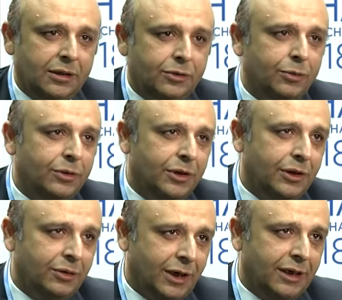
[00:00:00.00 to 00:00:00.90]
through the
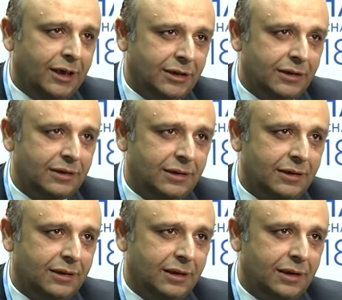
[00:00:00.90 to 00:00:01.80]
United Nations
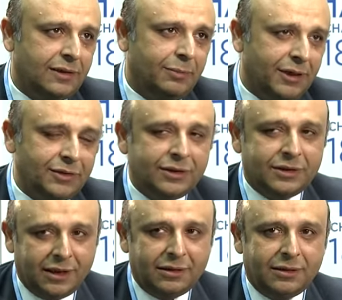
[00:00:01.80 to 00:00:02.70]
is the message
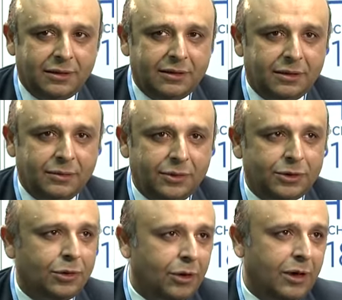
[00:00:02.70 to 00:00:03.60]
that we
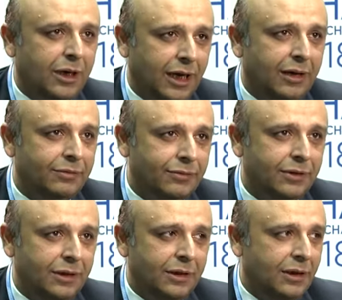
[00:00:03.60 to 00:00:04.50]
should all have,
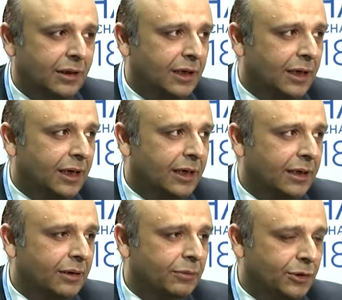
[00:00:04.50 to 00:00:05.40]

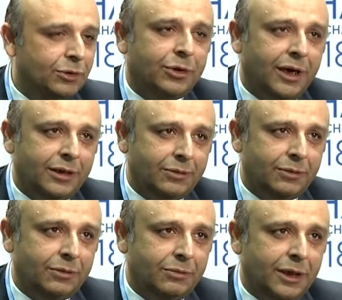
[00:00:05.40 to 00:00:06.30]
and we should try
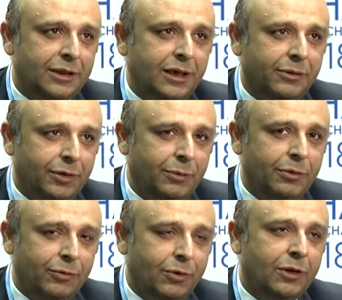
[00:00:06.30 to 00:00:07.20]
to make that available
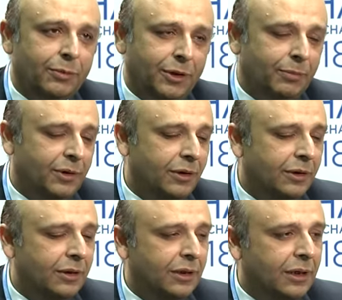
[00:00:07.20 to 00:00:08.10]
for all the people.
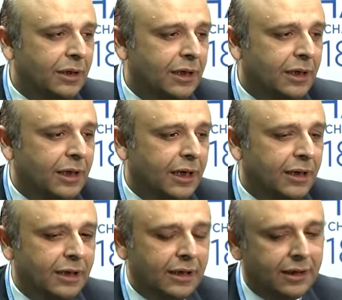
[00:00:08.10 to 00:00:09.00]

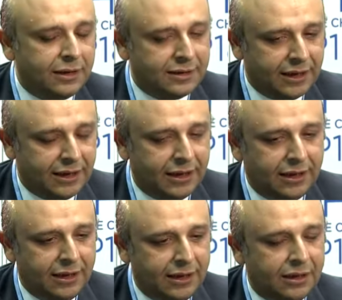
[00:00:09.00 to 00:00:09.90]
And
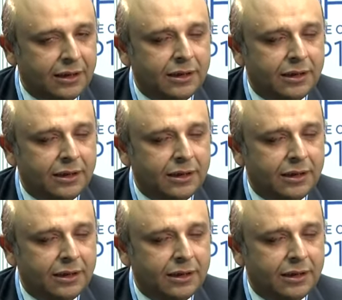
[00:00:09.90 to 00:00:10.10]
secondly,